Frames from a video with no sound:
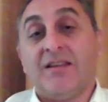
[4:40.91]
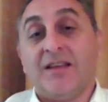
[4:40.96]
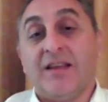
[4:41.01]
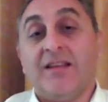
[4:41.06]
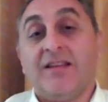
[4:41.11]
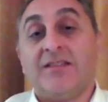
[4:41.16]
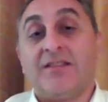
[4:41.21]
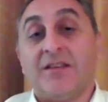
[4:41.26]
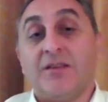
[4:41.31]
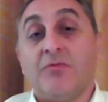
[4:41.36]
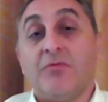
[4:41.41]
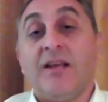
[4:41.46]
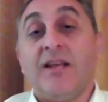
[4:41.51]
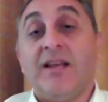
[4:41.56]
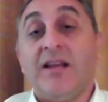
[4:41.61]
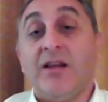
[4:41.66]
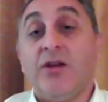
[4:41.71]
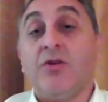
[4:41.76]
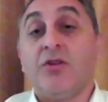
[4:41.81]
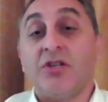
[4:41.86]
it, it's a
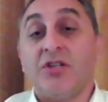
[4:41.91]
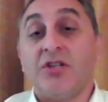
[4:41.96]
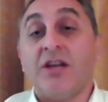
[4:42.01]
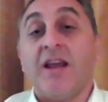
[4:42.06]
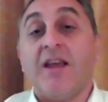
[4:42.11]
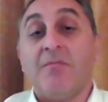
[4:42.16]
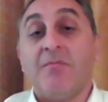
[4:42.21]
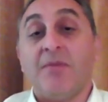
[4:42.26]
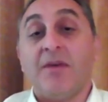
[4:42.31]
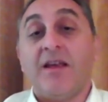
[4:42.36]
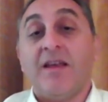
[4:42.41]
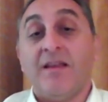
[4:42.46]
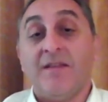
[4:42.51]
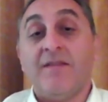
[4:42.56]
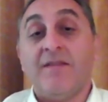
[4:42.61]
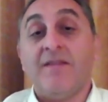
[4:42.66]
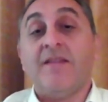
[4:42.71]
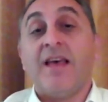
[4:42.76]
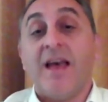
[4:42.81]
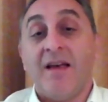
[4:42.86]
really good shape
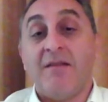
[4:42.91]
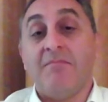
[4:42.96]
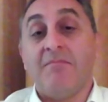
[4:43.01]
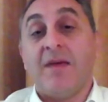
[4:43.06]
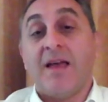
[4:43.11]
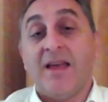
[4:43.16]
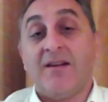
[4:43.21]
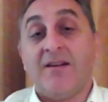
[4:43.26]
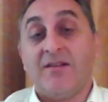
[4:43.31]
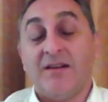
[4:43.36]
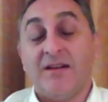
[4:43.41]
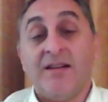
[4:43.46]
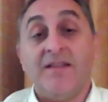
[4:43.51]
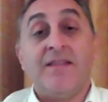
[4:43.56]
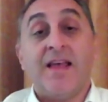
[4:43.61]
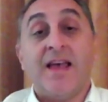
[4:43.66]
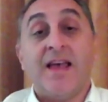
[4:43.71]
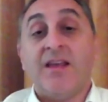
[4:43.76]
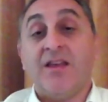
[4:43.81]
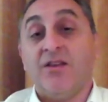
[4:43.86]
in that manner,
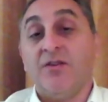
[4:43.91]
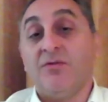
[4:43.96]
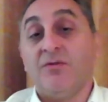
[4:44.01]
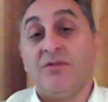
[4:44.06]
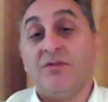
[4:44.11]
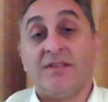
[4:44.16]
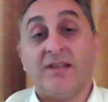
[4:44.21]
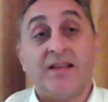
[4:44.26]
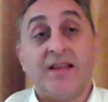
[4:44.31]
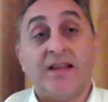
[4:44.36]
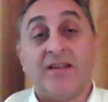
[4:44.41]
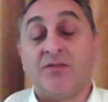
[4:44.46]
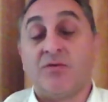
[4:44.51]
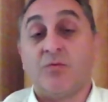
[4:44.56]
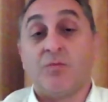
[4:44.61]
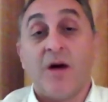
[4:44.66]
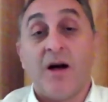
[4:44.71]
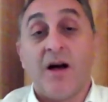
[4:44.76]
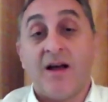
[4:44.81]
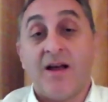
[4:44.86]
in that use, and
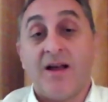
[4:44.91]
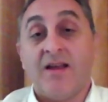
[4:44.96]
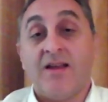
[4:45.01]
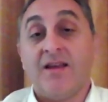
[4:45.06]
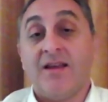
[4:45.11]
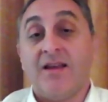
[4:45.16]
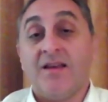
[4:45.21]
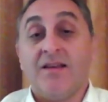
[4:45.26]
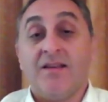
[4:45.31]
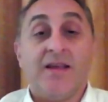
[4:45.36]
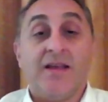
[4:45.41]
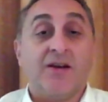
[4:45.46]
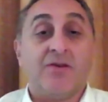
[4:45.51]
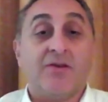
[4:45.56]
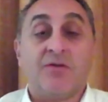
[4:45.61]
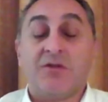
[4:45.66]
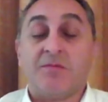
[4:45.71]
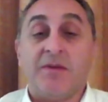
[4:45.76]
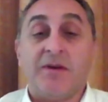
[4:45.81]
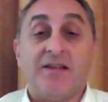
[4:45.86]
that's why the
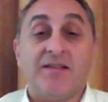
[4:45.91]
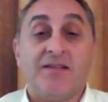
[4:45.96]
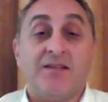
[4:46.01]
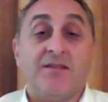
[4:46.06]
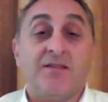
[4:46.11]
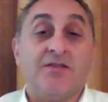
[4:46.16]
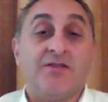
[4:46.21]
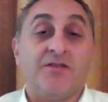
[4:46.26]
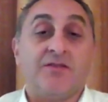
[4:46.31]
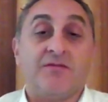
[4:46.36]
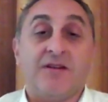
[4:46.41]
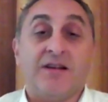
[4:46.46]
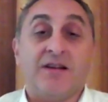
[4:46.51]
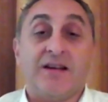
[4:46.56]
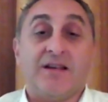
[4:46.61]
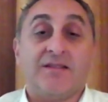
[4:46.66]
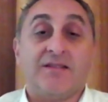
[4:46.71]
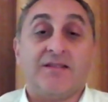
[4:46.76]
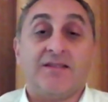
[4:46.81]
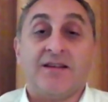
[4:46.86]
aerospace
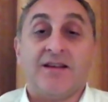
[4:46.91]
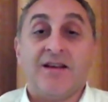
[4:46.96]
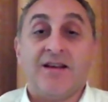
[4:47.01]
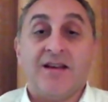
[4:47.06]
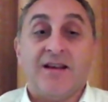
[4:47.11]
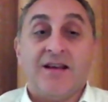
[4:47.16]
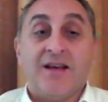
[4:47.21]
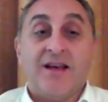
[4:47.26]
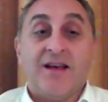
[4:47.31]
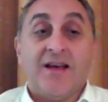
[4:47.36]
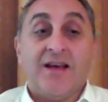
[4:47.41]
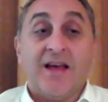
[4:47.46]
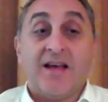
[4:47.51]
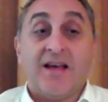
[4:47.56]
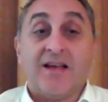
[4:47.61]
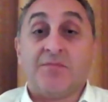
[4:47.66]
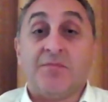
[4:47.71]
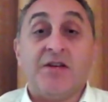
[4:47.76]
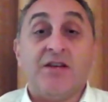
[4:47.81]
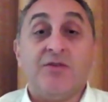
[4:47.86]
industry has uh,
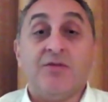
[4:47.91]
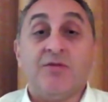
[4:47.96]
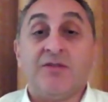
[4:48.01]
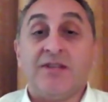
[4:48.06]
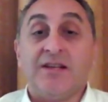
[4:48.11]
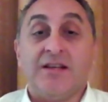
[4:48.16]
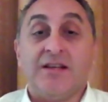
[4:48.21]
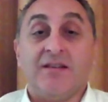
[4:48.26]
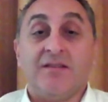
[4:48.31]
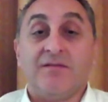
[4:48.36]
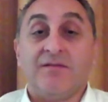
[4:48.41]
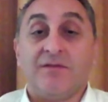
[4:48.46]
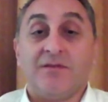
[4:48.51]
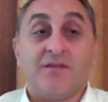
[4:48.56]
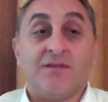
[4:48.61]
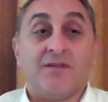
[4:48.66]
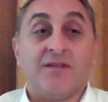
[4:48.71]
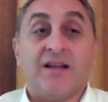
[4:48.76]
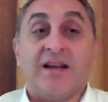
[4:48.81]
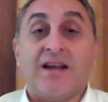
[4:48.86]
has been using it
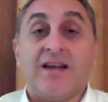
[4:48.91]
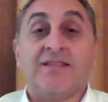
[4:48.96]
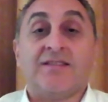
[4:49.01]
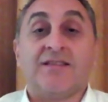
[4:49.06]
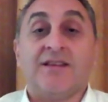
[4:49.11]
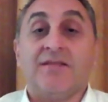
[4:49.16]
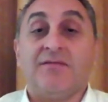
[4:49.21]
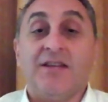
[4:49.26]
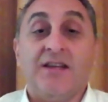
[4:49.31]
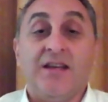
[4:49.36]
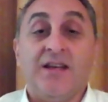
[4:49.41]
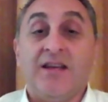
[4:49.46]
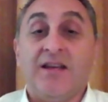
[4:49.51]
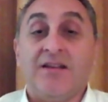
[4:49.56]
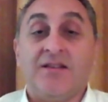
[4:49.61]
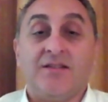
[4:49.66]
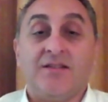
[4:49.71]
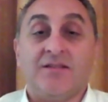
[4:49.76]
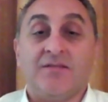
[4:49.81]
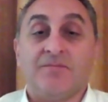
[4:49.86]
for the last 70
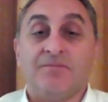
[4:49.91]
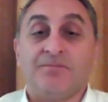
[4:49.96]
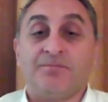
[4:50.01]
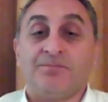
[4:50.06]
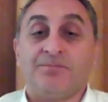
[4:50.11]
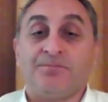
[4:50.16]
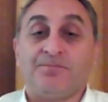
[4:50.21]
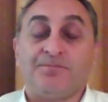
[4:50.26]
years.